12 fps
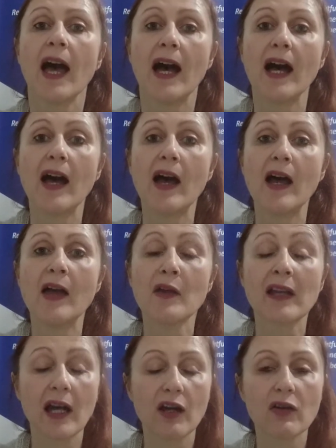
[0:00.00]

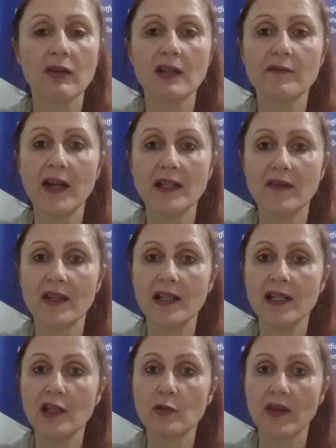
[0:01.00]
Kahol Levan in the
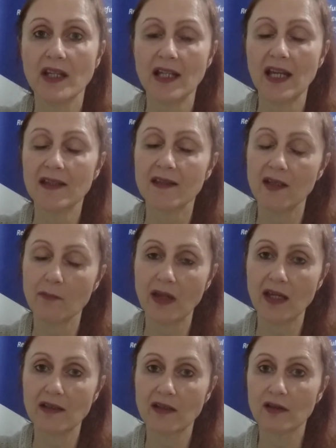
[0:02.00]
lead with an
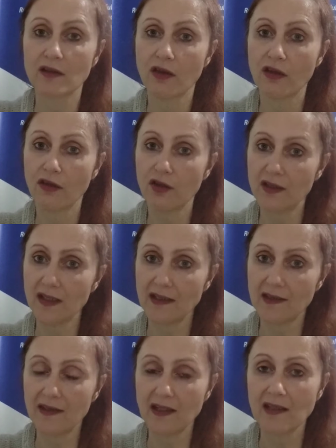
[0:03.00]
estimated 30
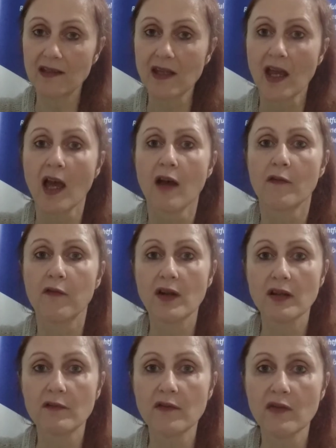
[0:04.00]
seats,
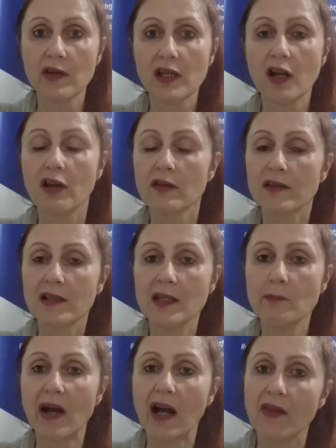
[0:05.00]
followed very closely
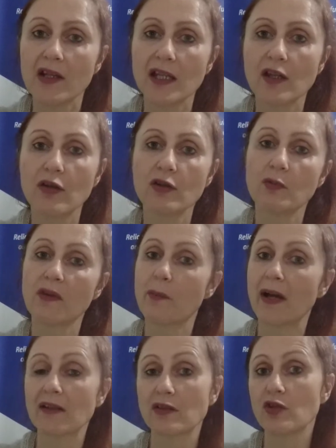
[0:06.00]
by the Likud with
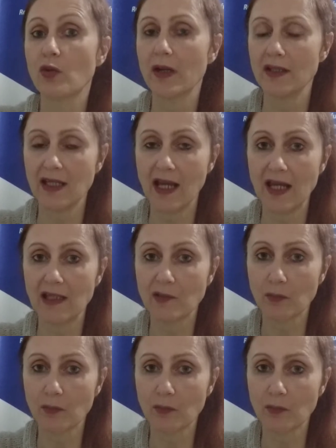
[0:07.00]
about 28